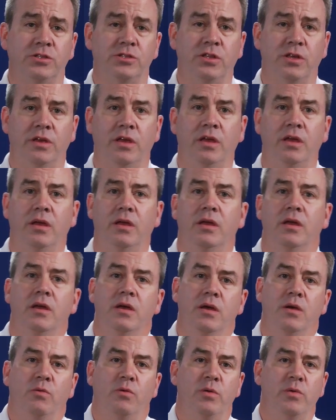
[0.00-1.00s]
we
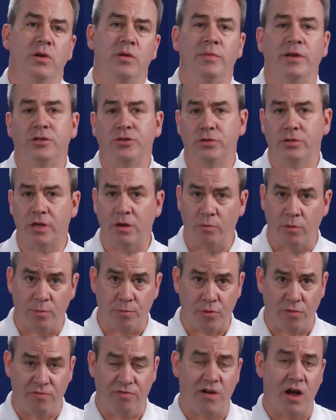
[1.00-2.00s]
want to make sure that we
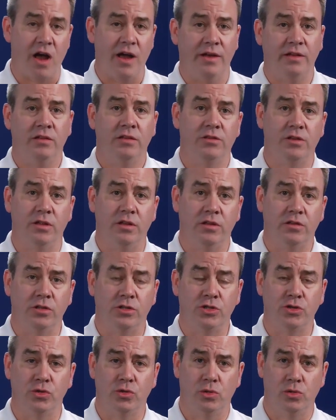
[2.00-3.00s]
provide the
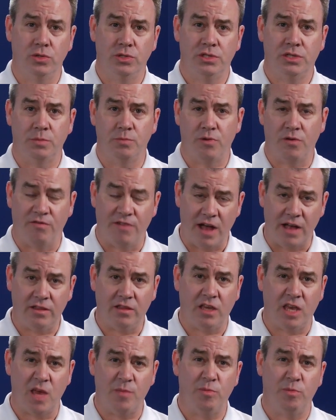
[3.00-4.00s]
tools and provide
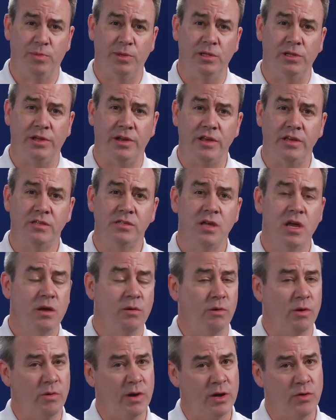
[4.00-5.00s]
the capabilities.
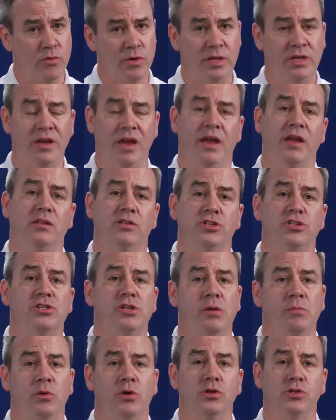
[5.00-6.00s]
We want to retain
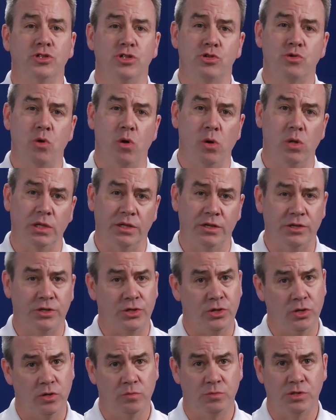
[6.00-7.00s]
some control in
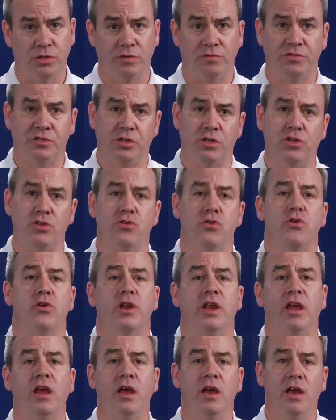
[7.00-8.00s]
terms of
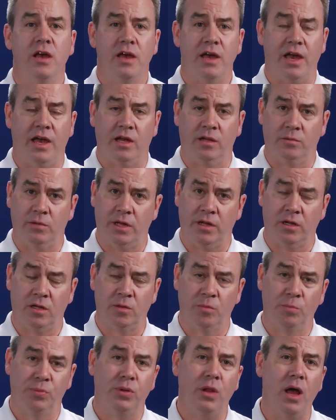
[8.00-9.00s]
security and
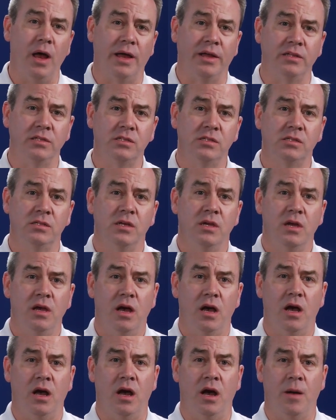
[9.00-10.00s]
compliance,
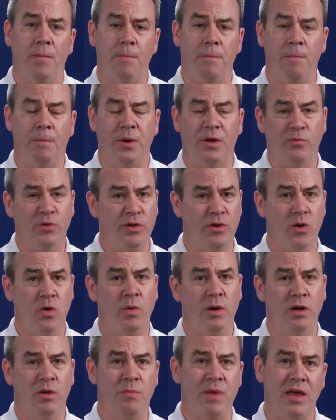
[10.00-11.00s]
but we don't
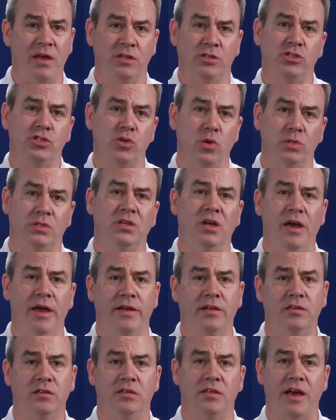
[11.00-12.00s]
want to make it so
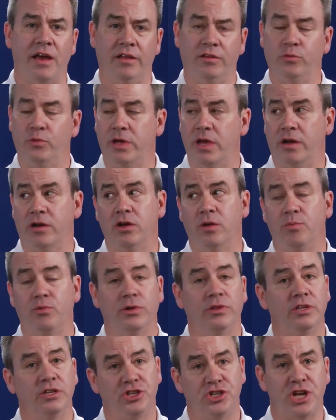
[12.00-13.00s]
tight that we end up
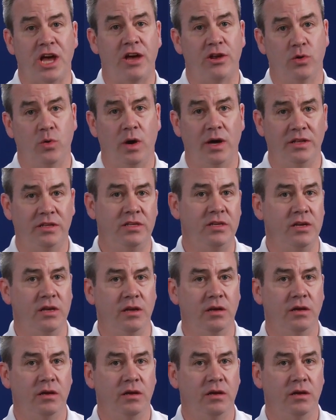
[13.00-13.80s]
with a shadow IT.